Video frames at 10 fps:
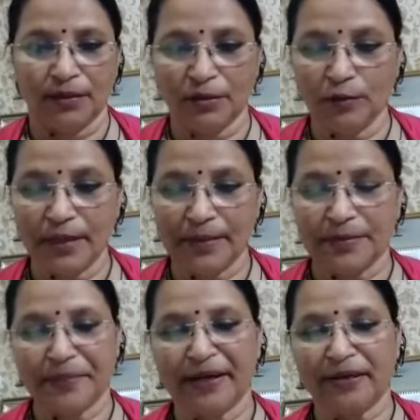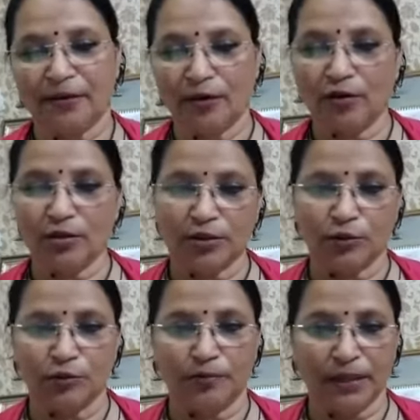You have spent a lot
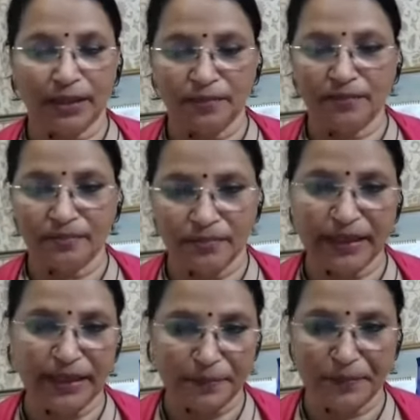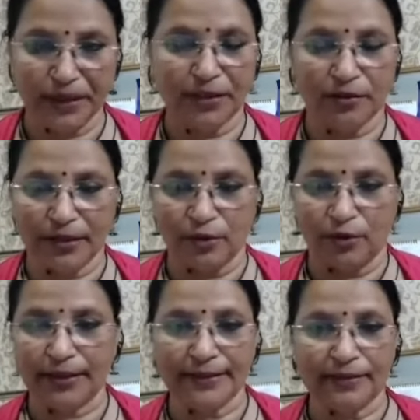to become an MBA or a
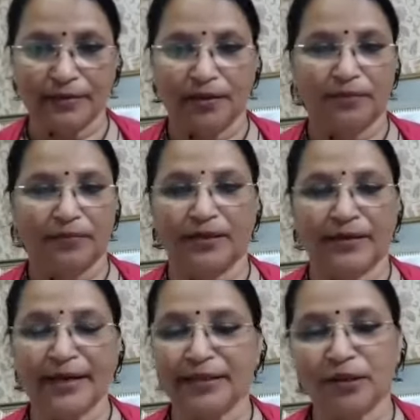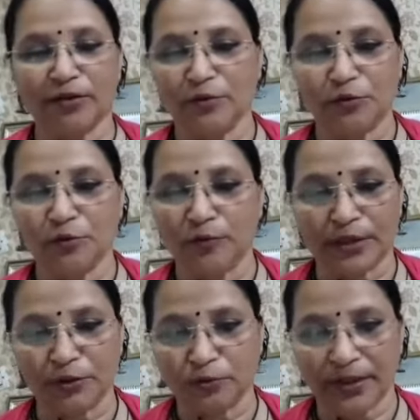lawyer, but right now you don't
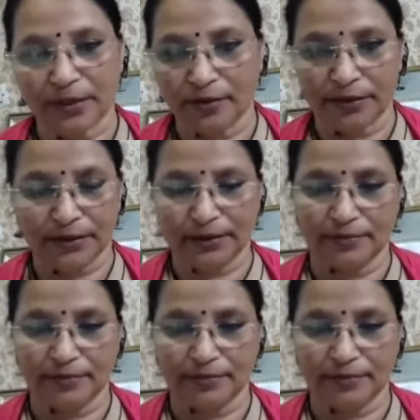want to be a lawyer.